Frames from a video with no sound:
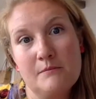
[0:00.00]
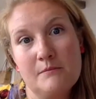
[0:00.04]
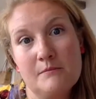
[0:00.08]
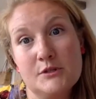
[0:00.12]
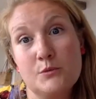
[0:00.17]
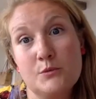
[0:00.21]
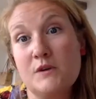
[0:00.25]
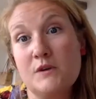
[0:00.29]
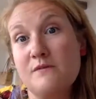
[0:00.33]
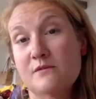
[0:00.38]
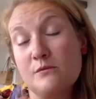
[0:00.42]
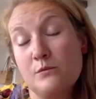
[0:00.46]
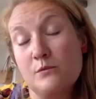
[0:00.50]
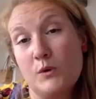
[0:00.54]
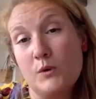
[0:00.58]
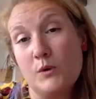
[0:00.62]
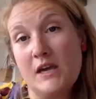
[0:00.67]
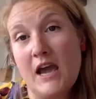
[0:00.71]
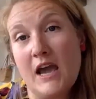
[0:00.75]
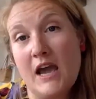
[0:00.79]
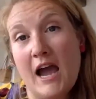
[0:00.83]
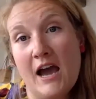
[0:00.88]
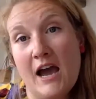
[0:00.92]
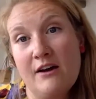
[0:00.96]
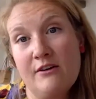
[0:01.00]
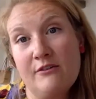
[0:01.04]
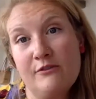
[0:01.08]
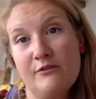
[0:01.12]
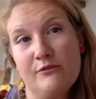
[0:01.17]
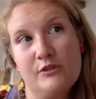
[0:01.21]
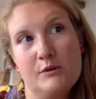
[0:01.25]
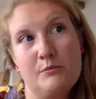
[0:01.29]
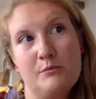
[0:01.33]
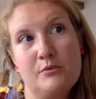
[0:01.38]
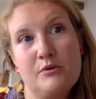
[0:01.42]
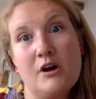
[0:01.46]
So
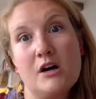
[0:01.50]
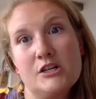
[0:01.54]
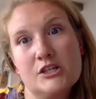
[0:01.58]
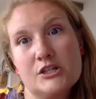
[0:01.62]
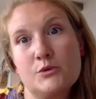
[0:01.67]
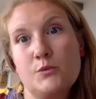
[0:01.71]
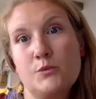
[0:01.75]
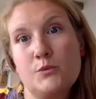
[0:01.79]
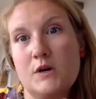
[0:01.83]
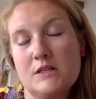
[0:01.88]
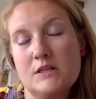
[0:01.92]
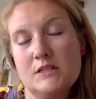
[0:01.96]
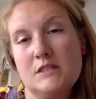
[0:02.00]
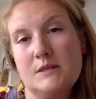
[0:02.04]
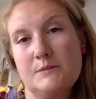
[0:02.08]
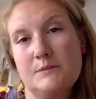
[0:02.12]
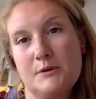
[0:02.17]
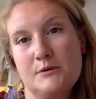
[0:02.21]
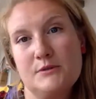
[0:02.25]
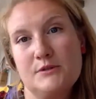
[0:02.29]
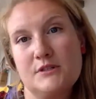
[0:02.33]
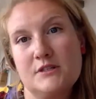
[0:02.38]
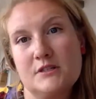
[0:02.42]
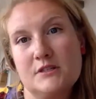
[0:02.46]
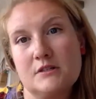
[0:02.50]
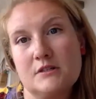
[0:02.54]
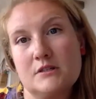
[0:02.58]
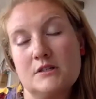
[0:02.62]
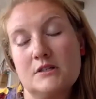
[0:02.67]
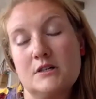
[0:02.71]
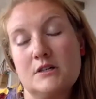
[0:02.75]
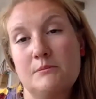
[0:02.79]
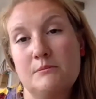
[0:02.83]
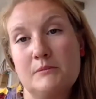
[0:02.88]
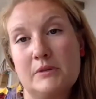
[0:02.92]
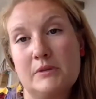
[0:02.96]
the project was supposed to
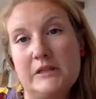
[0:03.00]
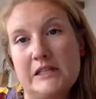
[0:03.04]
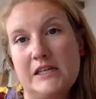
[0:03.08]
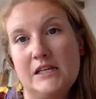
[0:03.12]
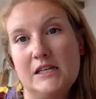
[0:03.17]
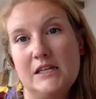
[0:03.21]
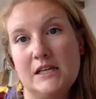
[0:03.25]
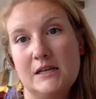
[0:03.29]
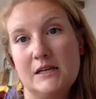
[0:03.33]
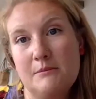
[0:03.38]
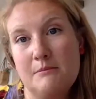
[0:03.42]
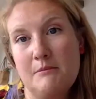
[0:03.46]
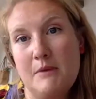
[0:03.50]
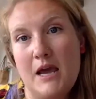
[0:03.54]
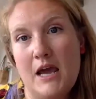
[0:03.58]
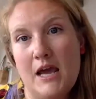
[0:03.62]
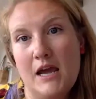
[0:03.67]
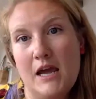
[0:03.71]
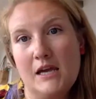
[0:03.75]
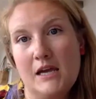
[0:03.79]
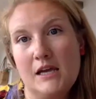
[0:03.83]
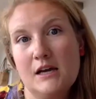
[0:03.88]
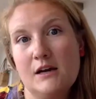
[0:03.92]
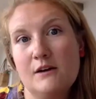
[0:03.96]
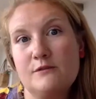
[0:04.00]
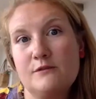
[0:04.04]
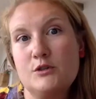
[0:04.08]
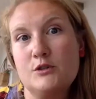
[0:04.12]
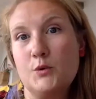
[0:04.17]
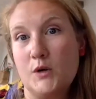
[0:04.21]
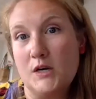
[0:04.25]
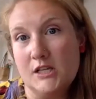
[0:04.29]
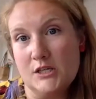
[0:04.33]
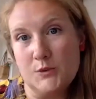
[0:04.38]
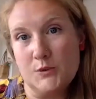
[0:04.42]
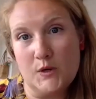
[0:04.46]
complete in May of
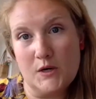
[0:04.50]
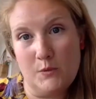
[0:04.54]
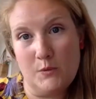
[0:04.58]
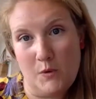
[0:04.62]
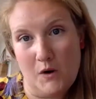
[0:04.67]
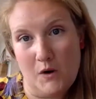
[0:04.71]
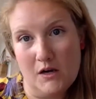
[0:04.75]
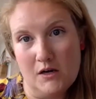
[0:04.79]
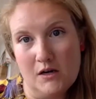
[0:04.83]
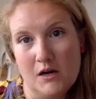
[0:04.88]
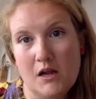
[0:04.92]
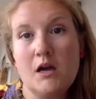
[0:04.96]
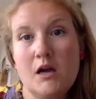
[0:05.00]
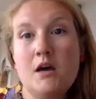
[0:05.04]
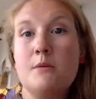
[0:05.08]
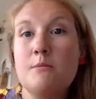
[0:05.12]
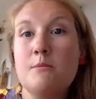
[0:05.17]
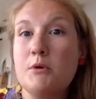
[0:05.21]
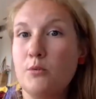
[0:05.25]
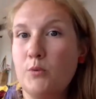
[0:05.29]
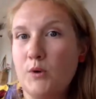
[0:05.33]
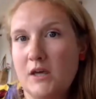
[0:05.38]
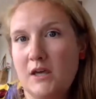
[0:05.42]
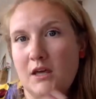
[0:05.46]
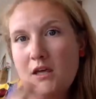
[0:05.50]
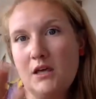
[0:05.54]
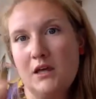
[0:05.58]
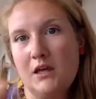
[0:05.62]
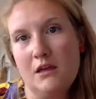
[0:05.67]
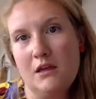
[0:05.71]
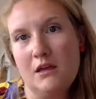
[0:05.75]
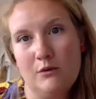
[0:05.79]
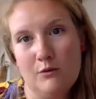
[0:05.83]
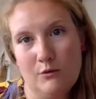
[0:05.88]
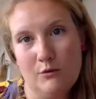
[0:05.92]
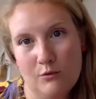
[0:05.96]
2021, but
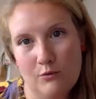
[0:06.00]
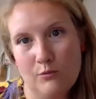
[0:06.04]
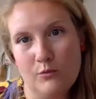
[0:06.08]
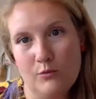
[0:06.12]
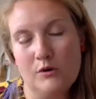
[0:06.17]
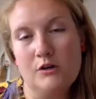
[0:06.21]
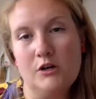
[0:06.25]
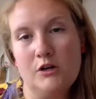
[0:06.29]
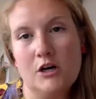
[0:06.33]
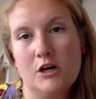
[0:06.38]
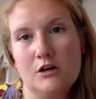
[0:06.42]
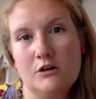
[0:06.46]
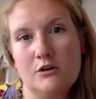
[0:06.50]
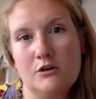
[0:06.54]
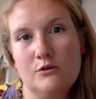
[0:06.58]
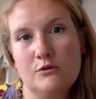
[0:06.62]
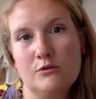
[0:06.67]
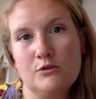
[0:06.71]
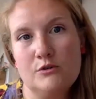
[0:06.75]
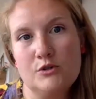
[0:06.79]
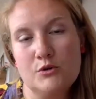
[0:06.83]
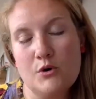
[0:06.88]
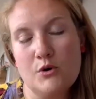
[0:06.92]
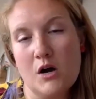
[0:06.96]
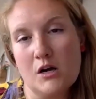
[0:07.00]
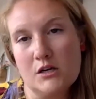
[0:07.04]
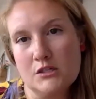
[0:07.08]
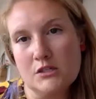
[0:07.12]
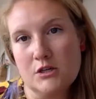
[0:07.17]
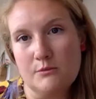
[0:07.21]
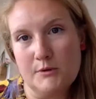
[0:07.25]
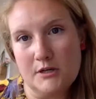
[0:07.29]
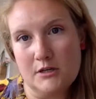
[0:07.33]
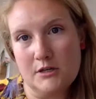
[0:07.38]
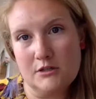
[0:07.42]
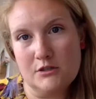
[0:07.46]
we will go to
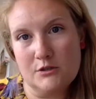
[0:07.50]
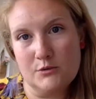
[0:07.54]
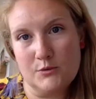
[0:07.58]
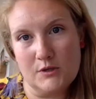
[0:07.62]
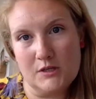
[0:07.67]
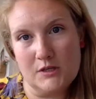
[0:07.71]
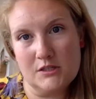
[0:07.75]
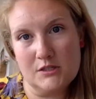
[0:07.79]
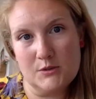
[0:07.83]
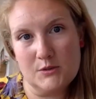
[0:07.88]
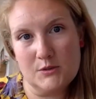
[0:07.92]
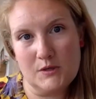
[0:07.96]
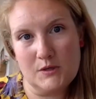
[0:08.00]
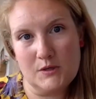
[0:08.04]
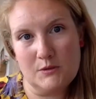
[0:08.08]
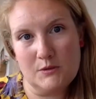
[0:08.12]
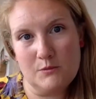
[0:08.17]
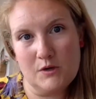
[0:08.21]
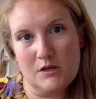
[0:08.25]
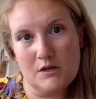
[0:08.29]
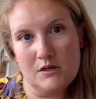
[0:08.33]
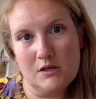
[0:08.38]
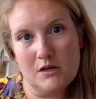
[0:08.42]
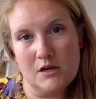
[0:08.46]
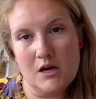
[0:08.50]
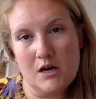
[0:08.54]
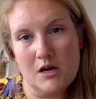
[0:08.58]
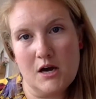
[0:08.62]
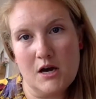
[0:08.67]
October 2021.